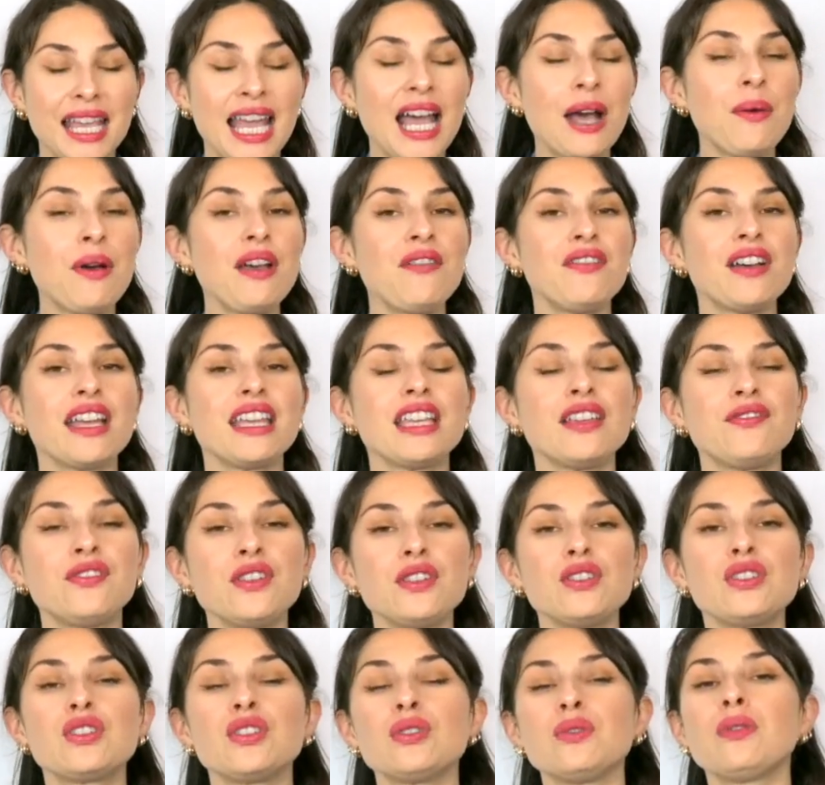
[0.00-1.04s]
However, if
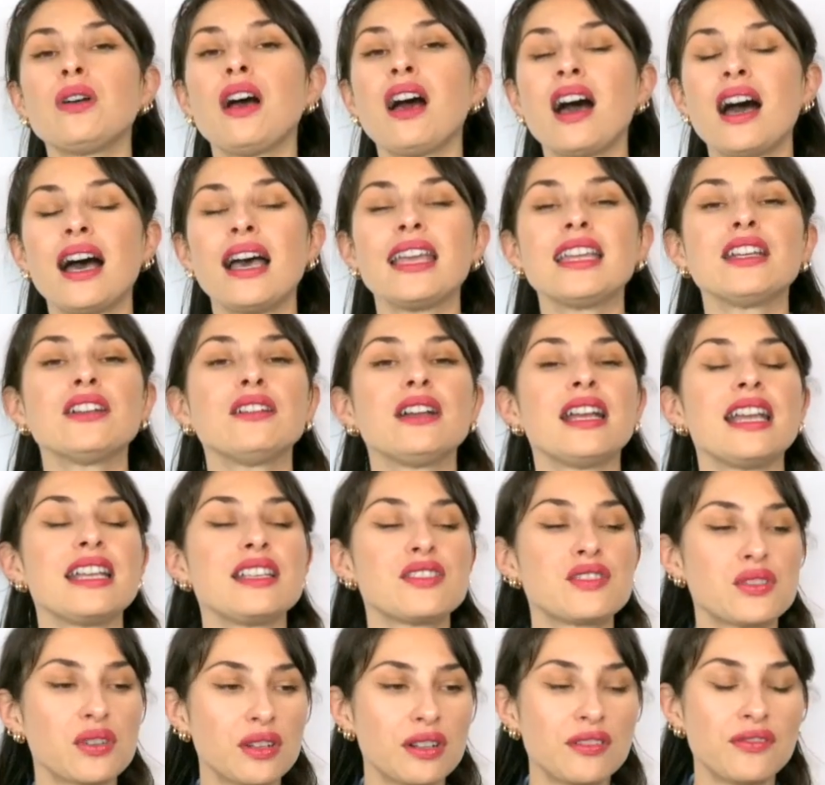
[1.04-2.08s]
you do hire a
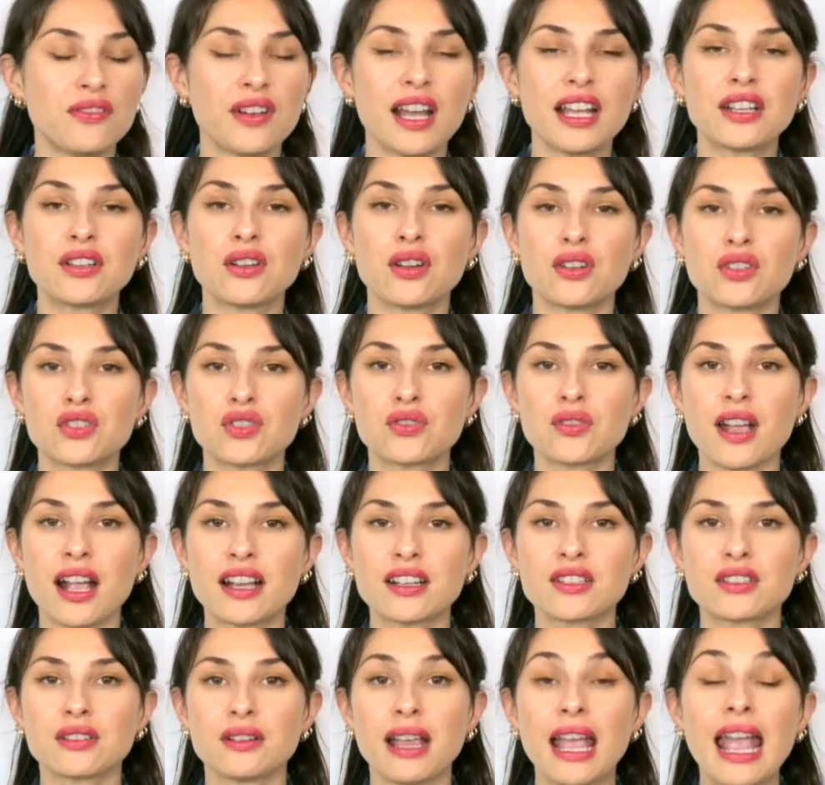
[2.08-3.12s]
certified
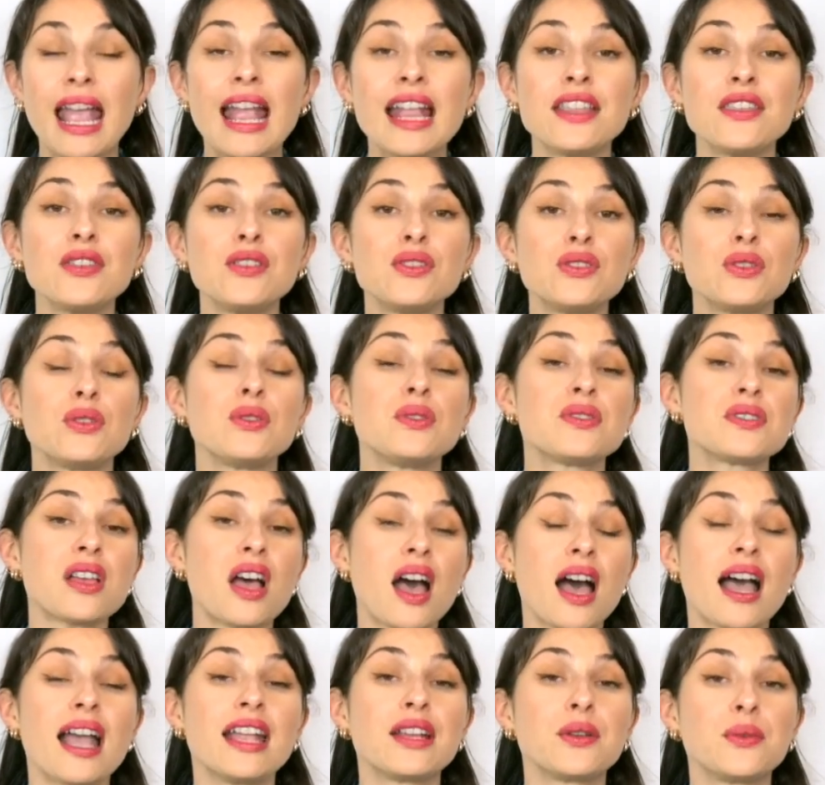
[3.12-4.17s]
contractor and you use
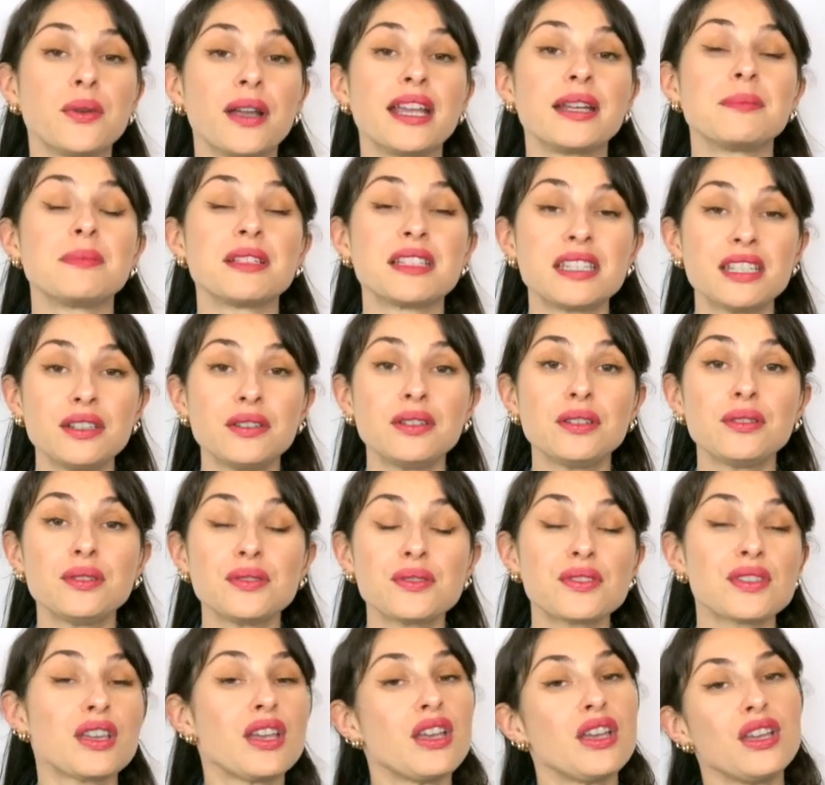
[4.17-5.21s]
high-grade
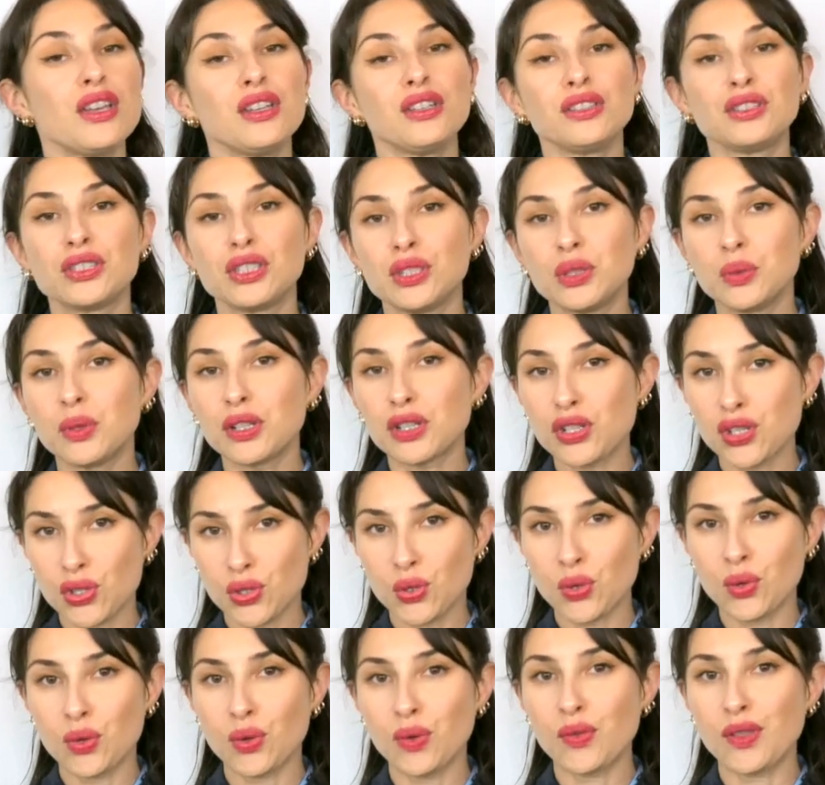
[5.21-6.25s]
materials, you are
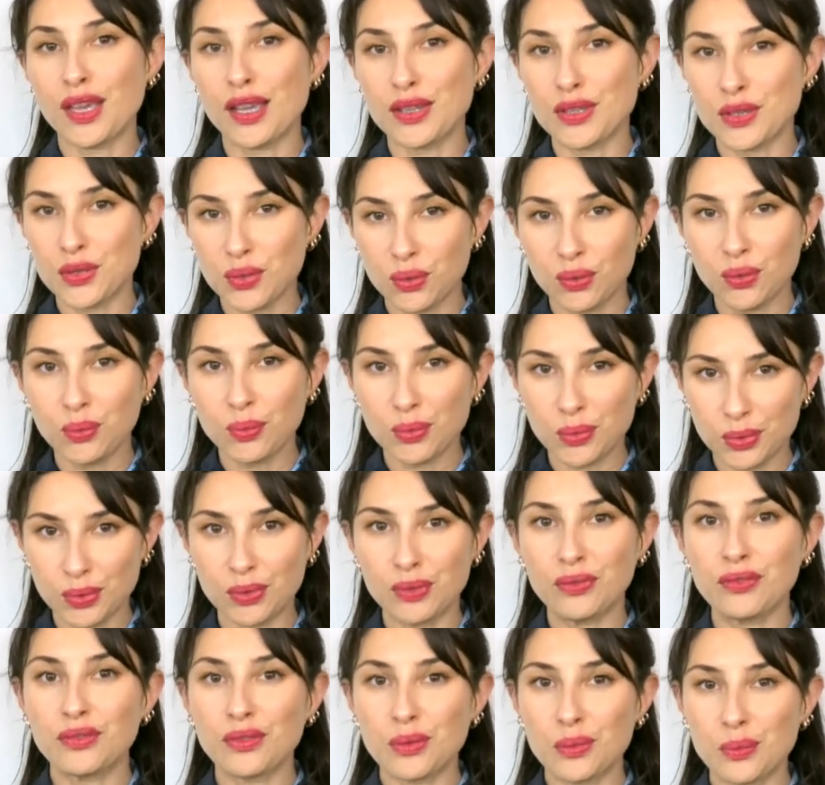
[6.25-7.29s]
sure that your
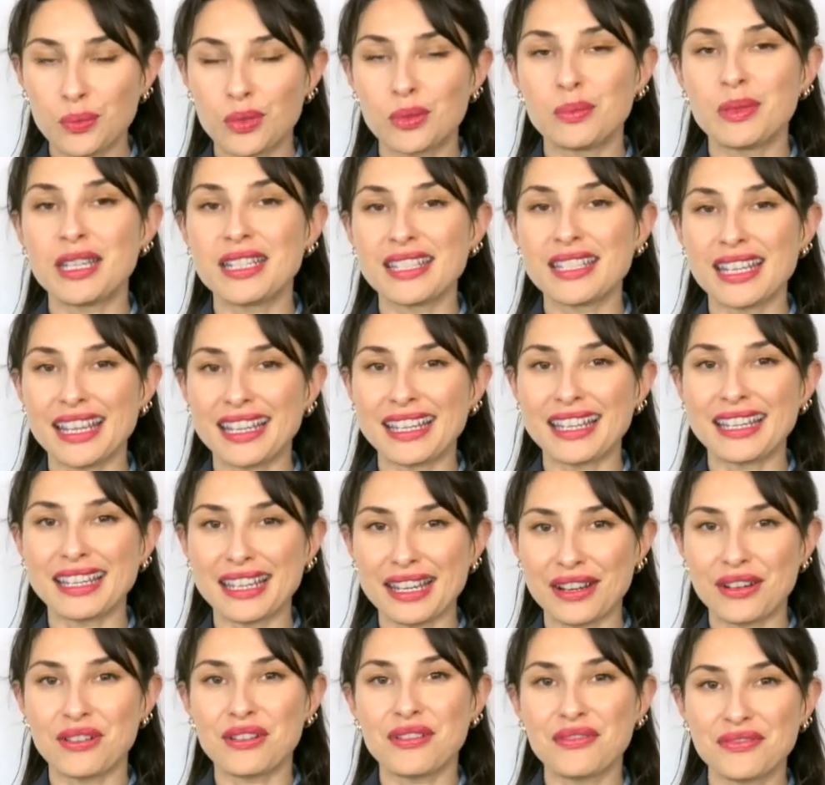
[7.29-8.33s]
roof will be taken
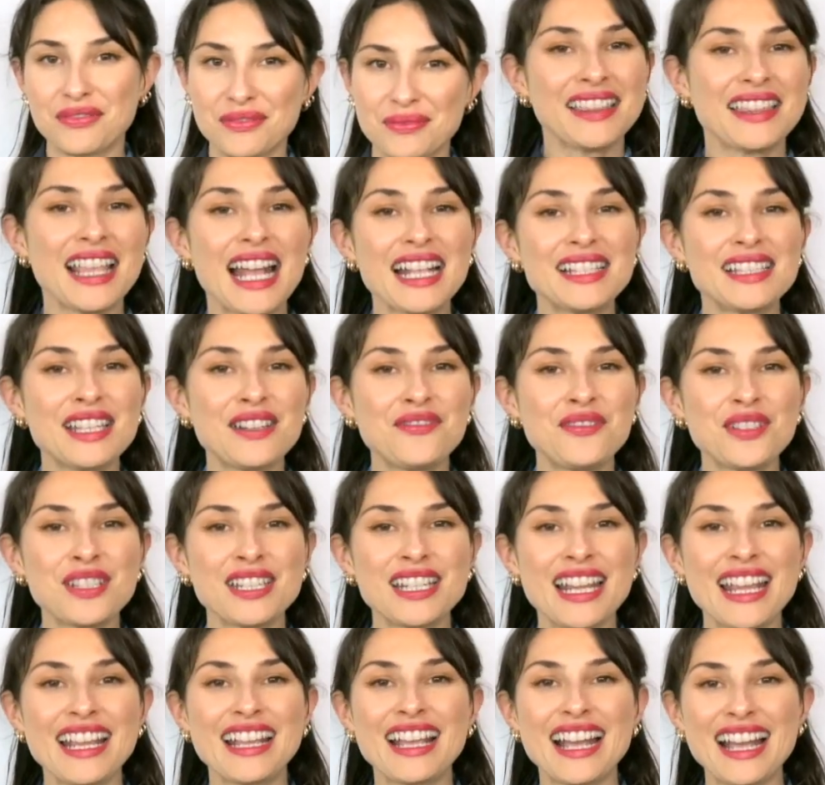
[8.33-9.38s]
care of. That's it for
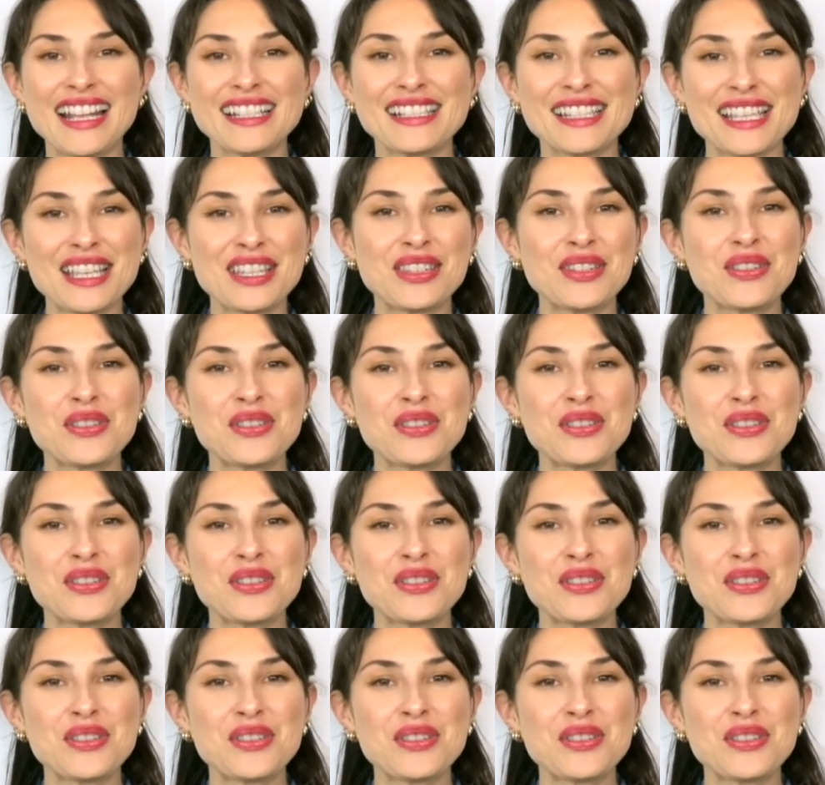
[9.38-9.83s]
today, guys. Thank you